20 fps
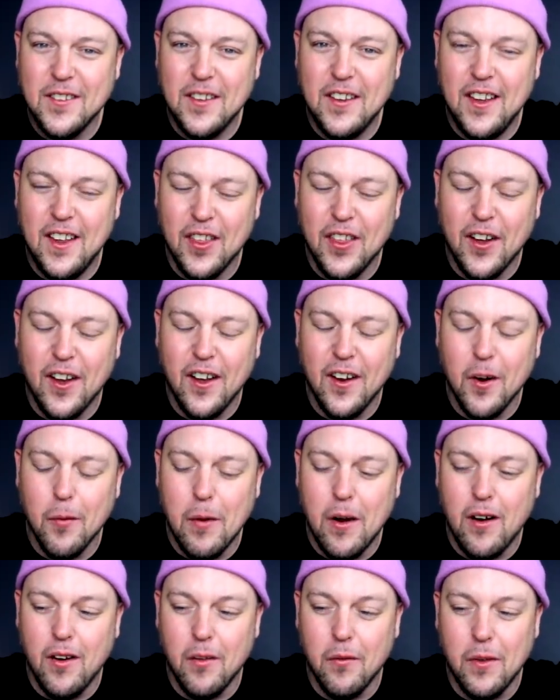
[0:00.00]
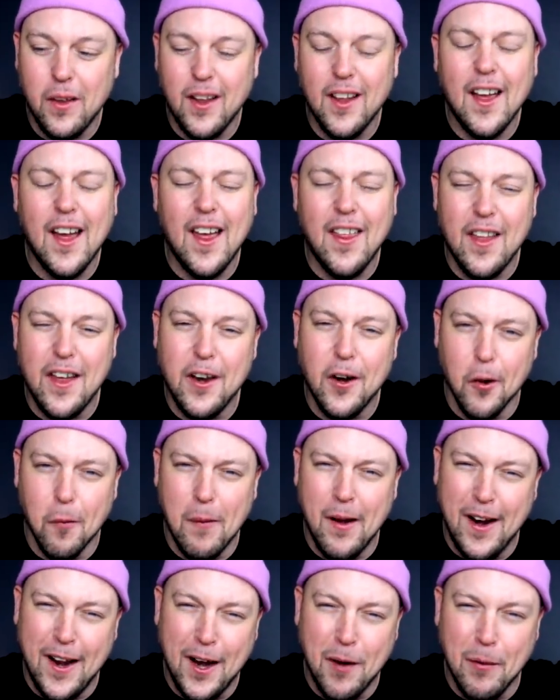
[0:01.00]
You thought you're better than me, and then you're
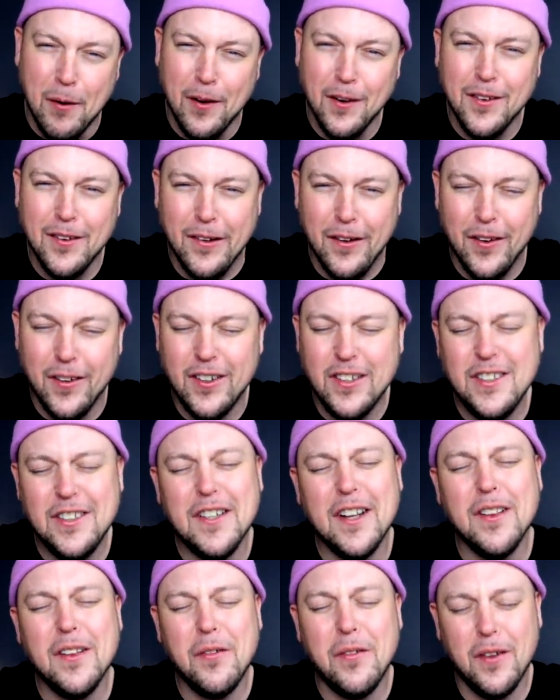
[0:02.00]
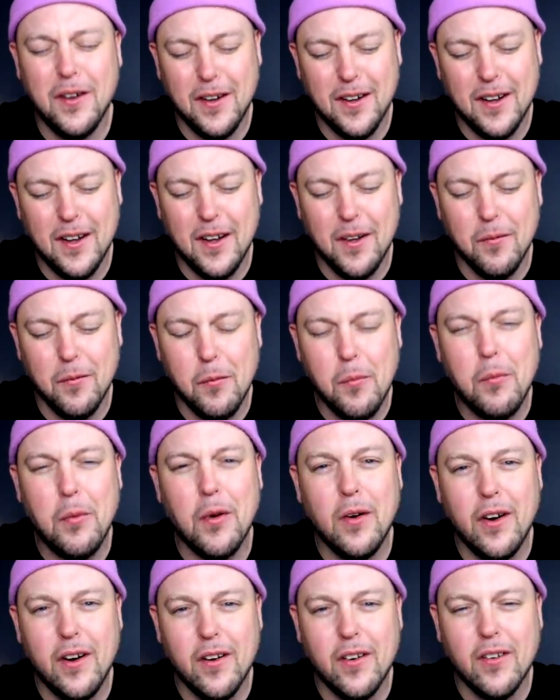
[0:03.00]
my neighbor. So shut the fuck up,
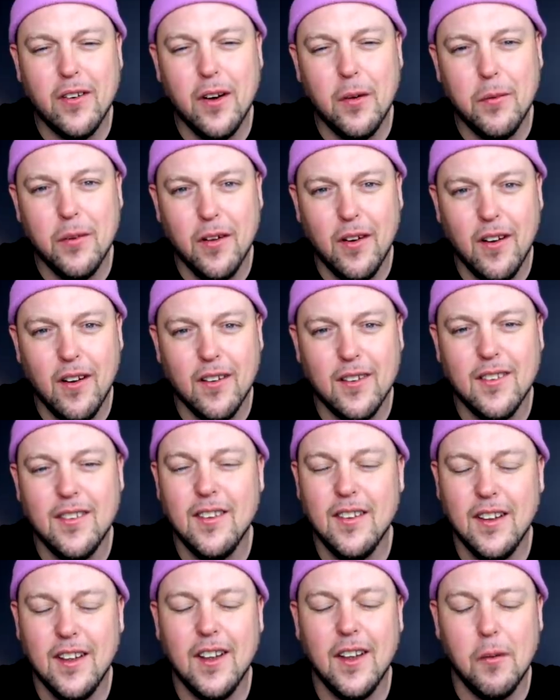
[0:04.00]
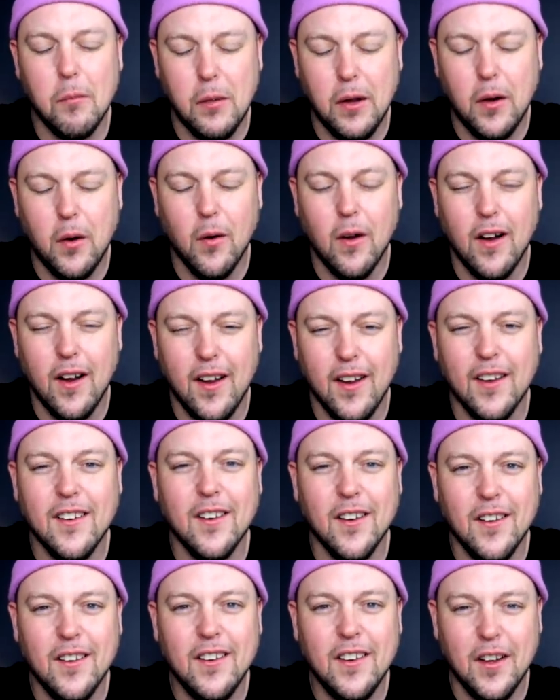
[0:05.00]
put on your striped socks, be quiet.
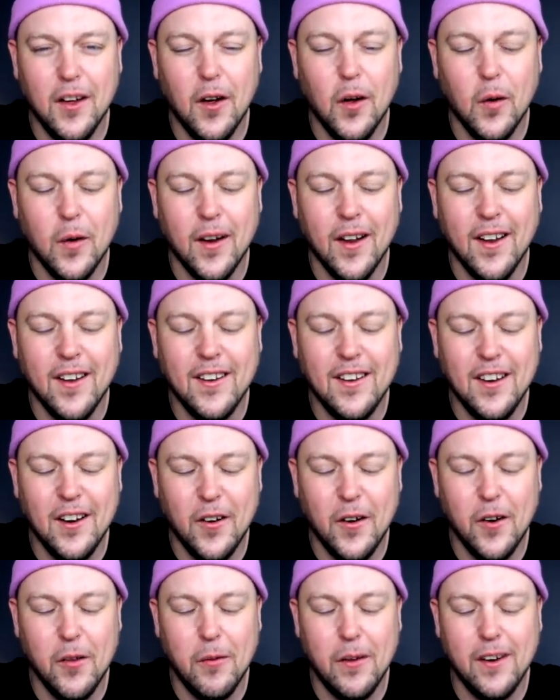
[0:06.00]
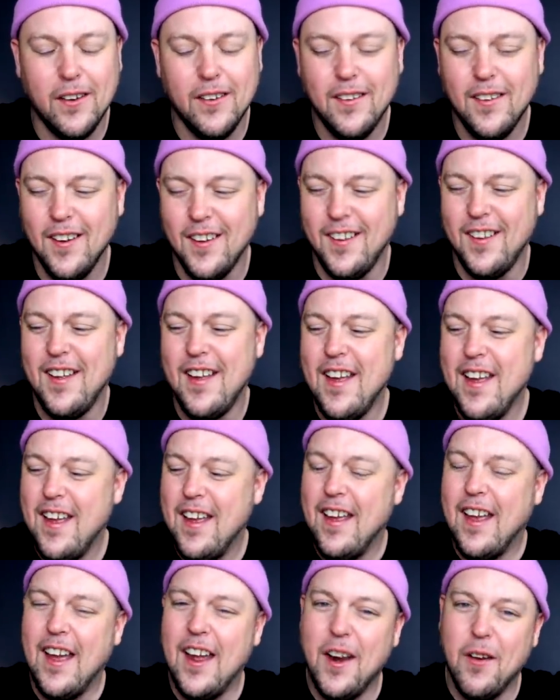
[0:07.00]
Okay, you know what I mean?
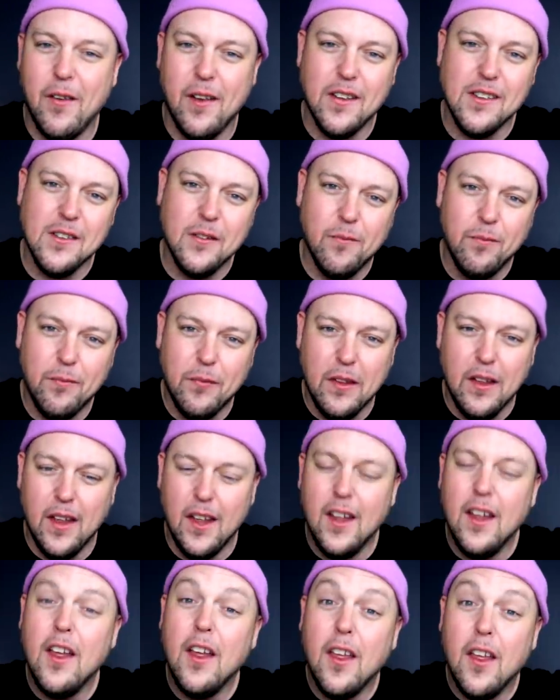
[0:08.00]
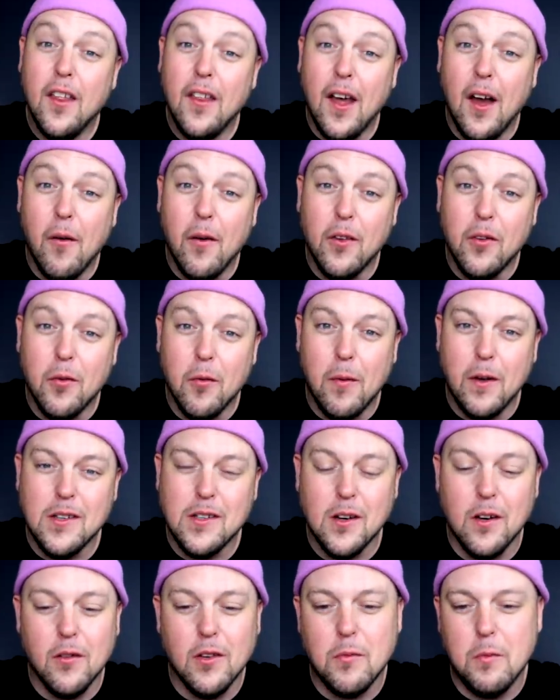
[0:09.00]
Anyways, that one's for my
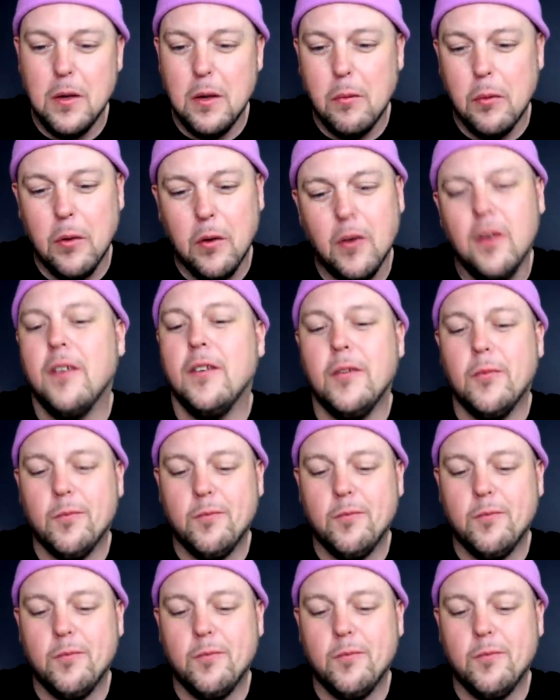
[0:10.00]
service people.